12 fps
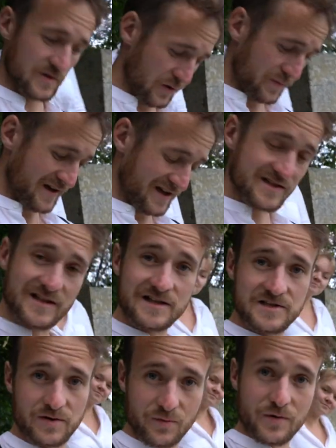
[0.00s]
stop isn't
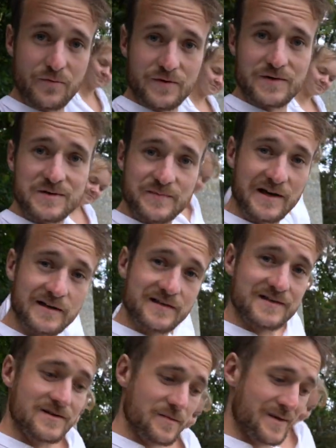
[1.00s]
actually one we're
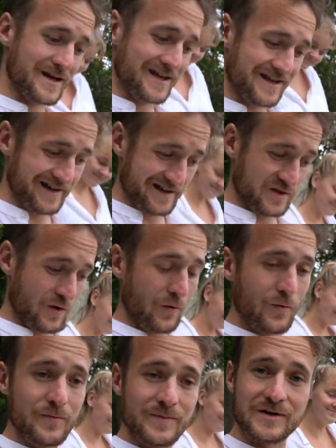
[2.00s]
expecting to make at
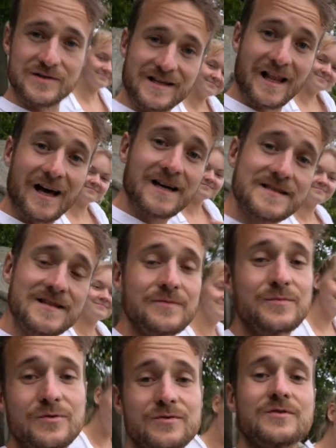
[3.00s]
all because the last
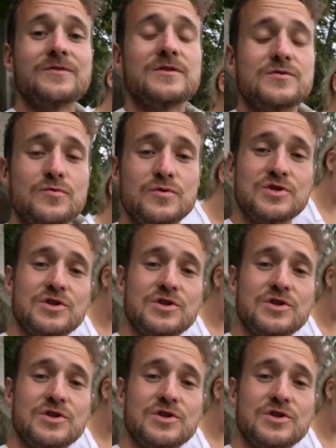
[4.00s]
time we were doing this road